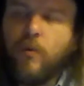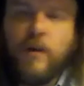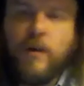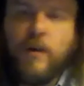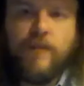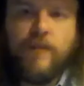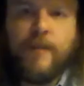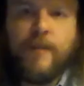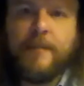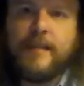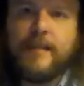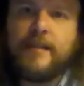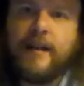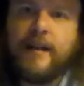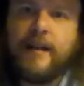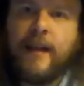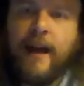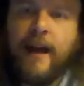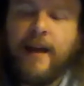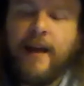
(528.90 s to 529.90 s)
"What if we missed
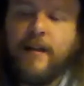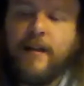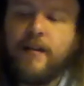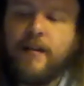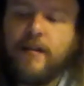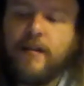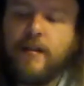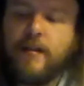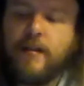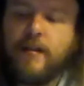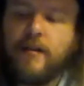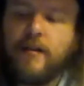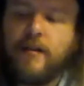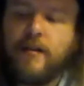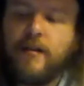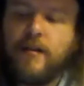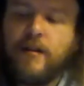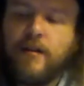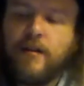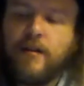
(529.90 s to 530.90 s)
it, Dad?
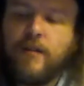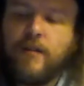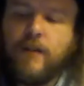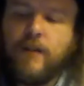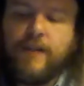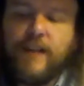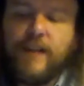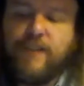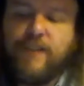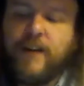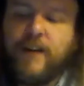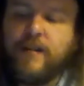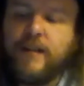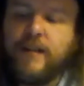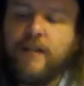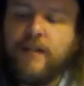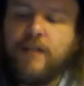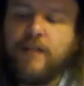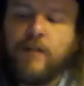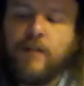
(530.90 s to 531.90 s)
What if they
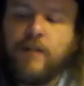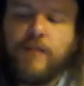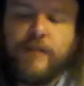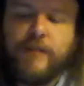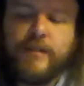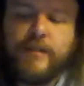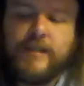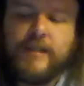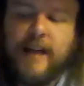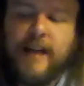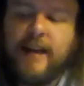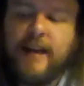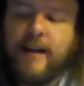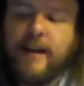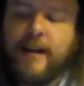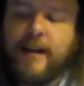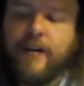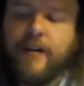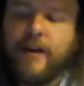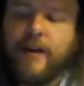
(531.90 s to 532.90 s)
funneled in while we were
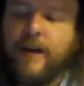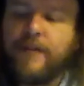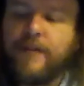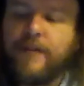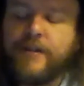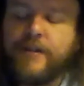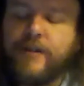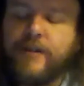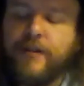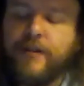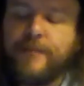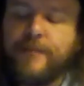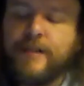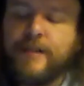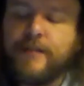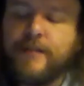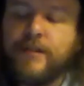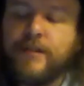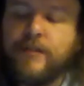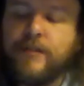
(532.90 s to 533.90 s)
standing here and never showed
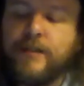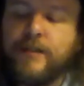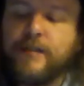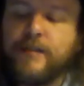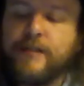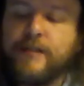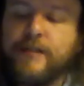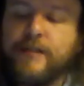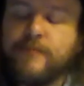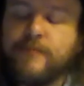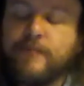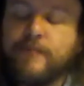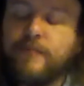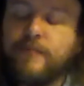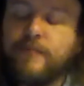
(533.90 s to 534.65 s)
themselves to us?"